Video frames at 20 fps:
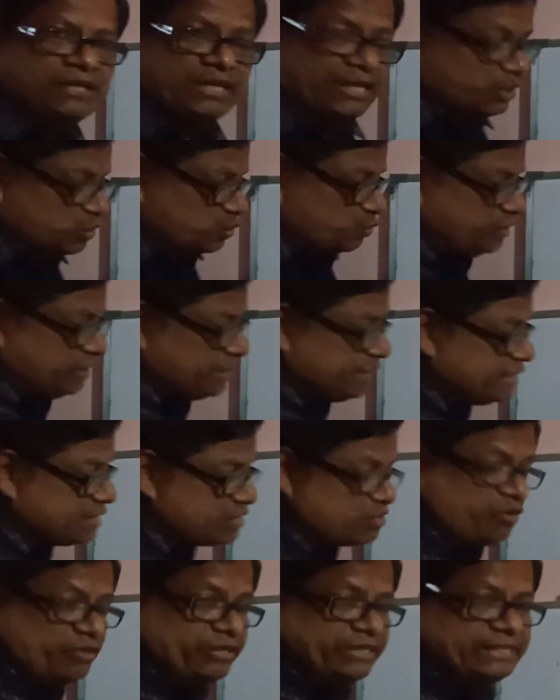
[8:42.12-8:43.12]
So this is
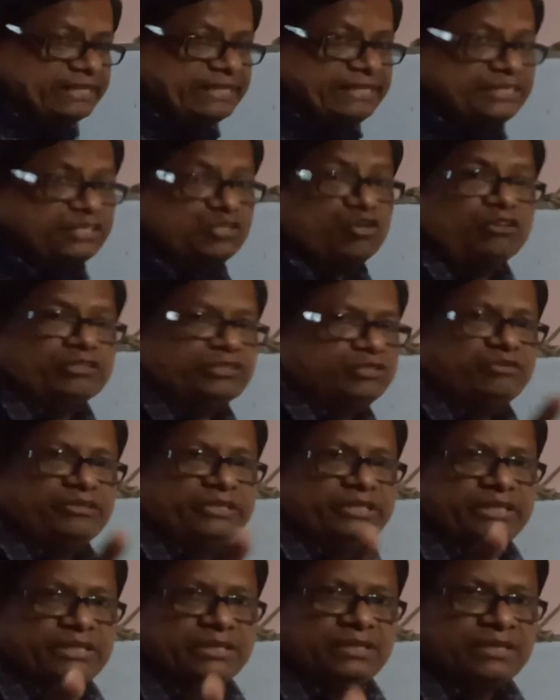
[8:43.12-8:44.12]
condition, it's
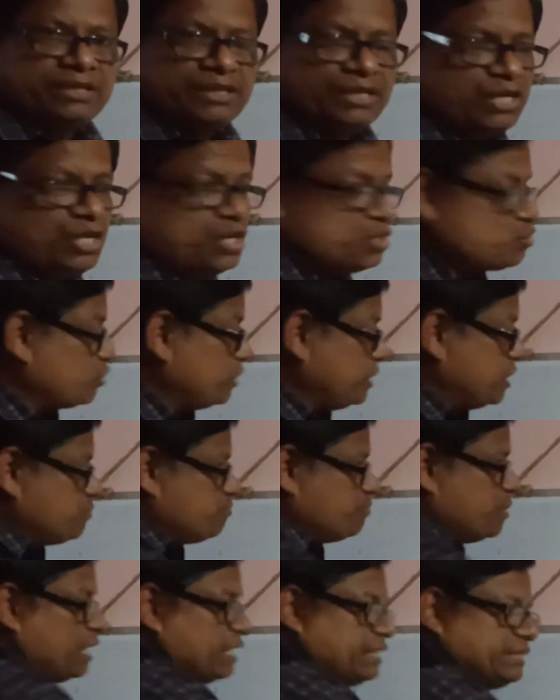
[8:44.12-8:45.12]
continuity. So a
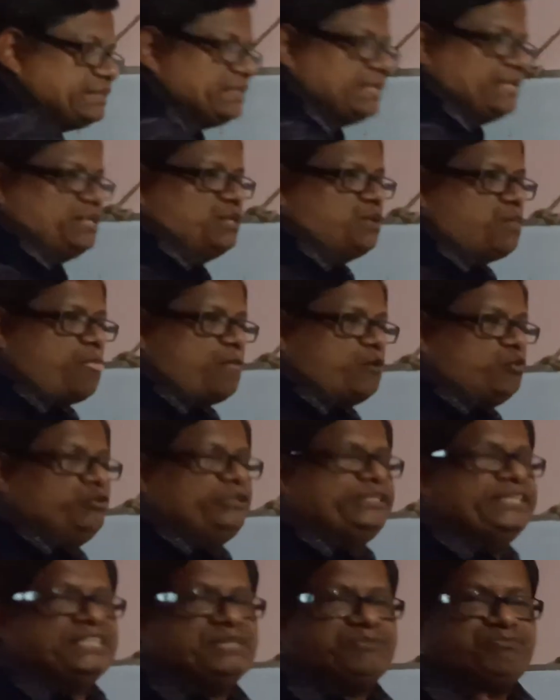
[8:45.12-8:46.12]
function which
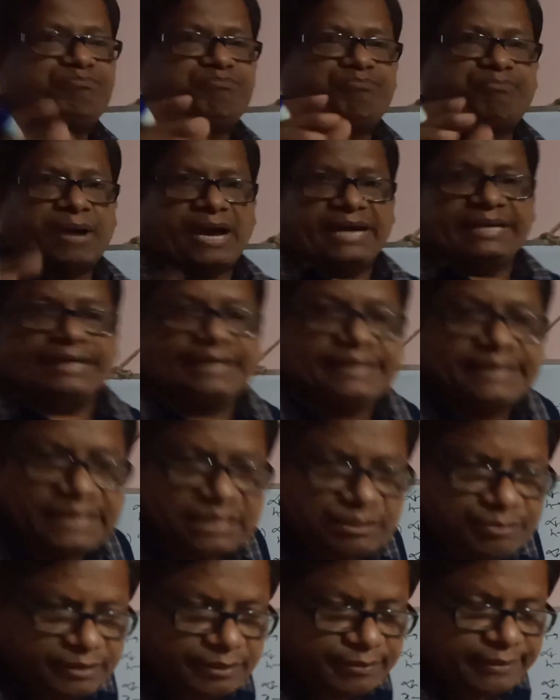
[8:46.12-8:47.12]
is finite
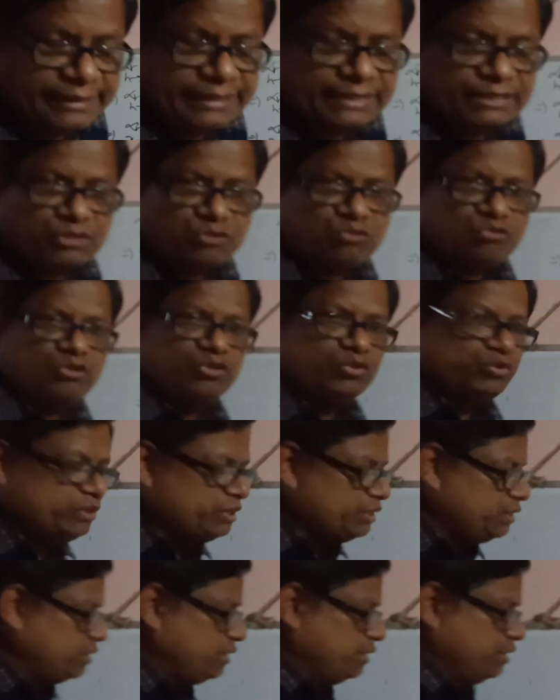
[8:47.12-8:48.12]
derivative at x equal to
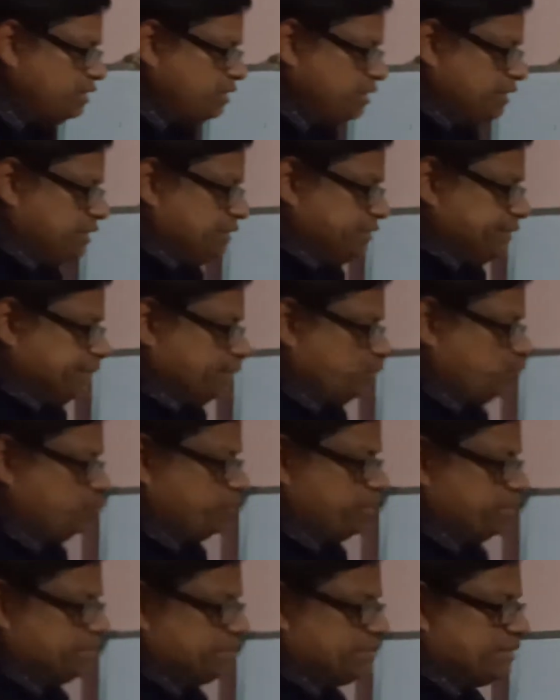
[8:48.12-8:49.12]
a, then we
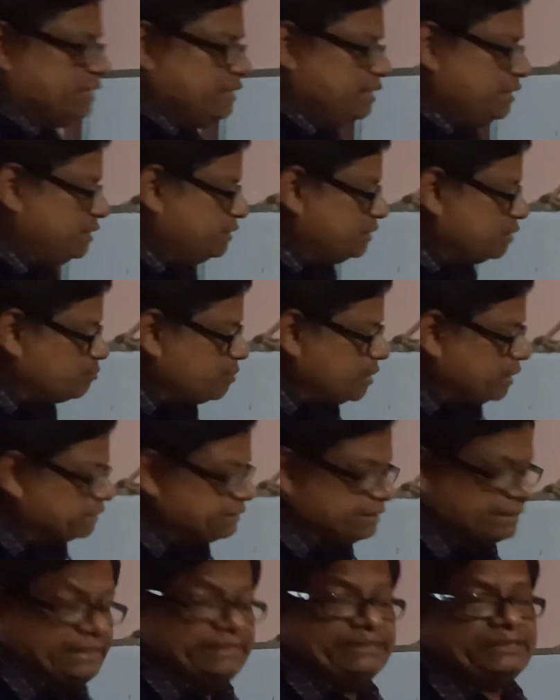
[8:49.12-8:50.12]
can say the
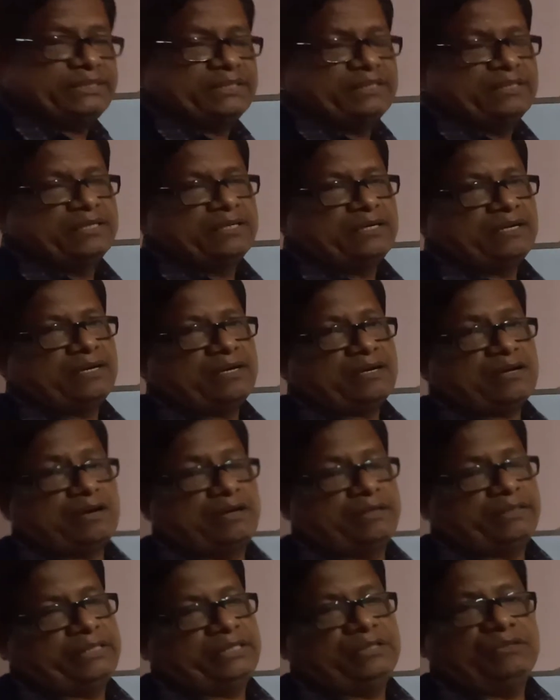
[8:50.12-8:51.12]
function is
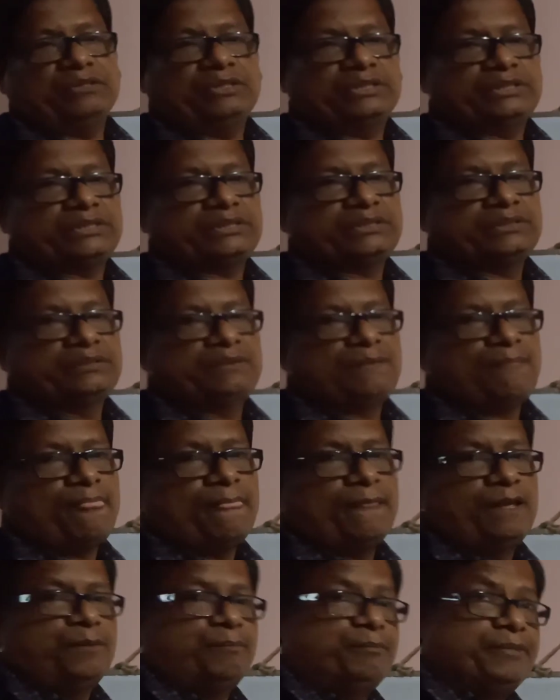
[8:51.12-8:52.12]
continuous.
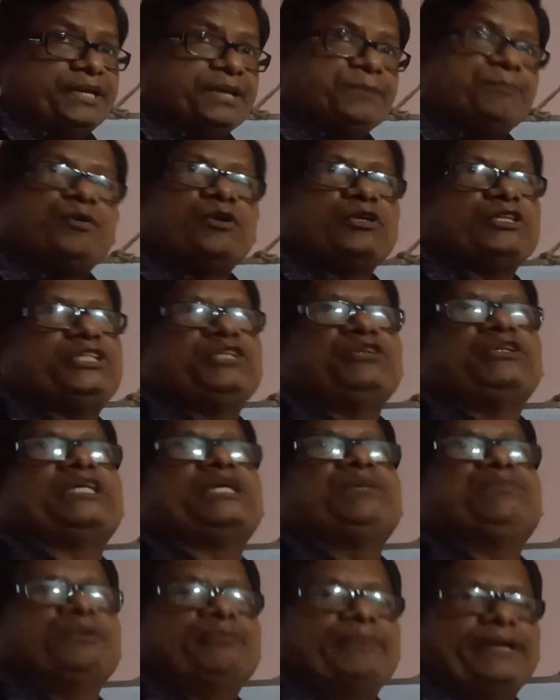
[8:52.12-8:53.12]
Very important theory,
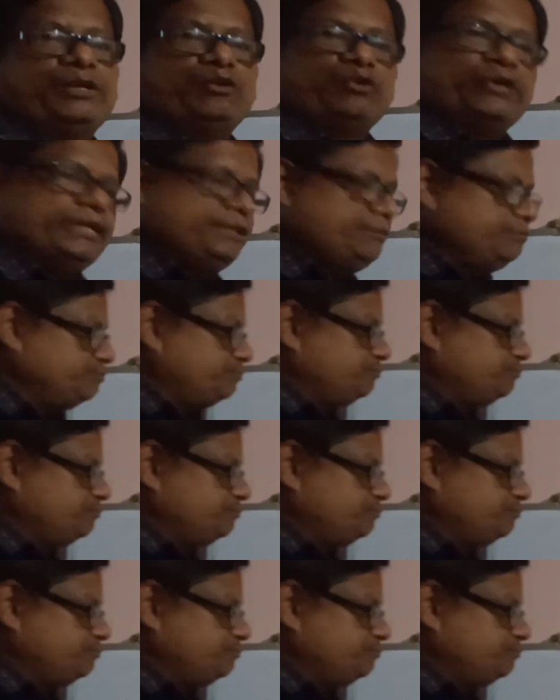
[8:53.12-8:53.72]
keep in mind. Okay.